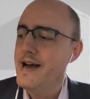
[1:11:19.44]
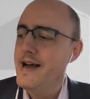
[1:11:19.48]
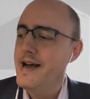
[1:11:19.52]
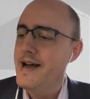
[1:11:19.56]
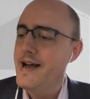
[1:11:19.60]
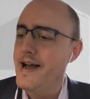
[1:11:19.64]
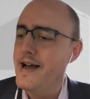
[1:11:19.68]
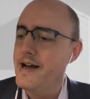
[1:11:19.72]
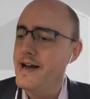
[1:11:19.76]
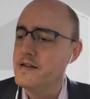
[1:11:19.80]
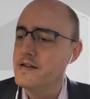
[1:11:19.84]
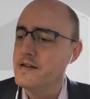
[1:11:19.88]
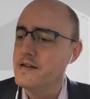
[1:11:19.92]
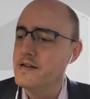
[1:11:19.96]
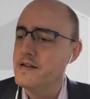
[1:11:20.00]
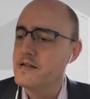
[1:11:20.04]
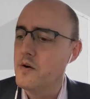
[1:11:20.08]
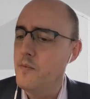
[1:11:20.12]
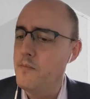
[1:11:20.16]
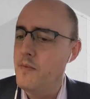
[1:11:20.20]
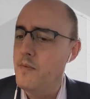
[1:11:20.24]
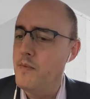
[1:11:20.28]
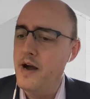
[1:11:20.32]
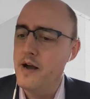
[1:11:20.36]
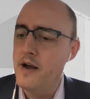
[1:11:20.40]
And
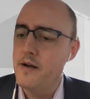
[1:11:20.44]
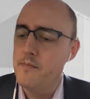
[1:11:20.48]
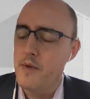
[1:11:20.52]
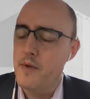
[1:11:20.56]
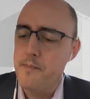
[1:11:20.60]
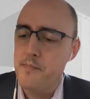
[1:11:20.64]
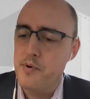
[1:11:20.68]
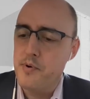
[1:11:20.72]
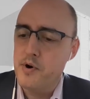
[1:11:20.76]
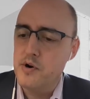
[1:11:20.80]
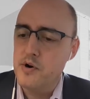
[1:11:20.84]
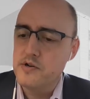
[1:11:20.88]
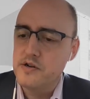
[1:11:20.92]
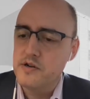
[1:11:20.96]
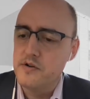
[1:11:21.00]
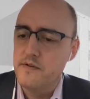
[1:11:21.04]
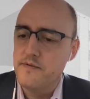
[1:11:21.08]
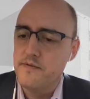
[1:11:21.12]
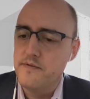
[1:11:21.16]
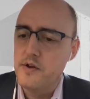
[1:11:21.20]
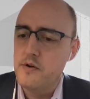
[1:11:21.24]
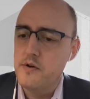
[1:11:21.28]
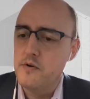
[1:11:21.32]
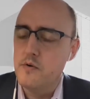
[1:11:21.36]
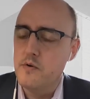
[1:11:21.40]
so my
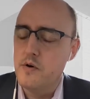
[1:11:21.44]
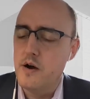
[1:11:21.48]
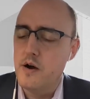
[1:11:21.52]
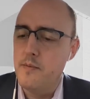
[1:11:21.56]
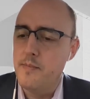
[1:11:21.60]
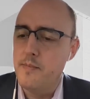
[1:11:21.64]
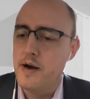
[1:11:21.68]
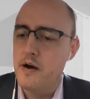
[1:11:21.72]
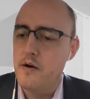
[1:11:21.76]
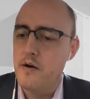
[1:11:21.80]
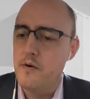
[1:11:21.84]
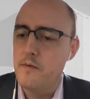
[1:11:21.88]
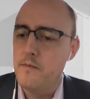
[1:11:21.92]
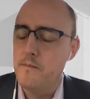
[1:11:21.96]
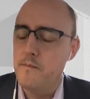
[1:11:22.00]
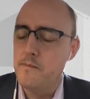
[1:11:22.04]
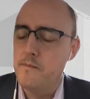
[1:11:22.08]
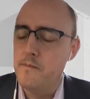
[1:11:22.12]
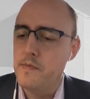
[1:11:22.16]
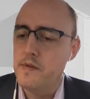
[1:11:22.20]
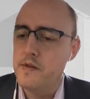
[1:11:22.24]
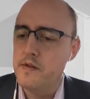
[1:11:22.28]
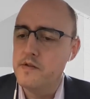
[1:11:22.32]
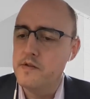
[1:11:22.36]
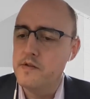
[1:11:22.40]
personal view about
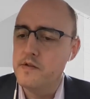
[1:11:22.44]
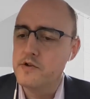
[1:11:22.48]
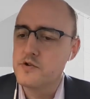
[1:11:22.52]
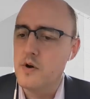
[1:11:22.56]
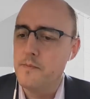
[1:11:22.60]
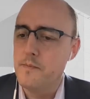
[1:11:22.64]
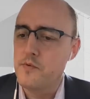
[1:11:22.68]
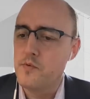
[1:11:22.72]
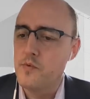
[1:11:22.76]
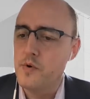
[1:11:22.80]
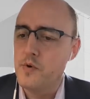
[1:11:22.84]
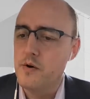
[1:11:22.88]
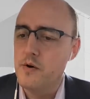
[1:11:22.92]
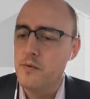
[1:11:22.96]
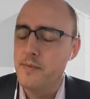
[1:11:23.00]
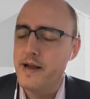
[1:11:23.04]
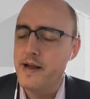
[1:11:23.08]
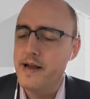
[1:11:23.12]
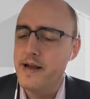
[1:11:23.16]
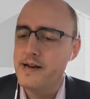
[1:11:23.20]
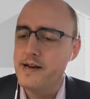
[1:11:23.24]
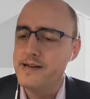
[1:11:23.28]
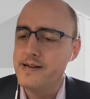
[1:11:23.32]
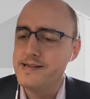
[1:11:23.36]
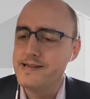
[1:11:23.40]
the Trump Twitter
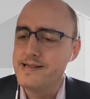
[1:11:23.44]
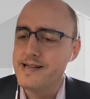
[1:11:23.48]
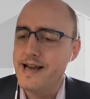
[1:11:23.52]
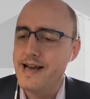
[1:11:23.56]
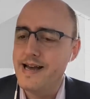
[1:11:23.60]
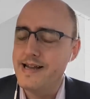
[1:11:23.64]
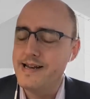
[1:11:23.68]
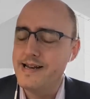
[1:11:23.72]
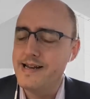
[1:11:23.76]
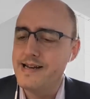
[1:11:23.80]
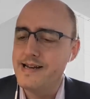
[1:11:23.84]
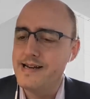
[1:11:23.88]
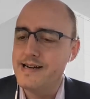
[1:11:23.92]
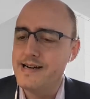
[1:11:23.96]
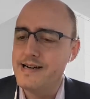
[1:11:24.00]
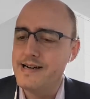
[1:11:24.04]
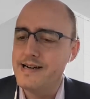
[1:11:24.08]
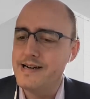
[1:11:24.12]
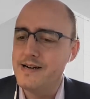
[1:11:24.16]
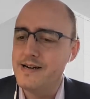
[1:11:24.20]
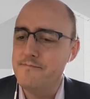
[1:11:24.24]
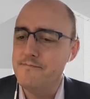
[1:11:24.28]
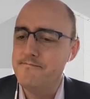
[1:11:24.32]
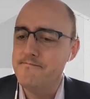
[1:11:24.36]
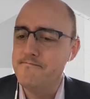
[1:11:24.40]
ban is that
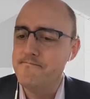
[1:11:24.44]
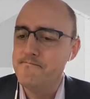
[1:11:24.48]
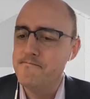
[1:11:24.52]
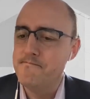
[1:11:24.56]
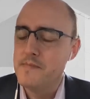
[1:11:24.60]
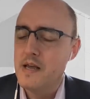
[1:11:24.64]
I'm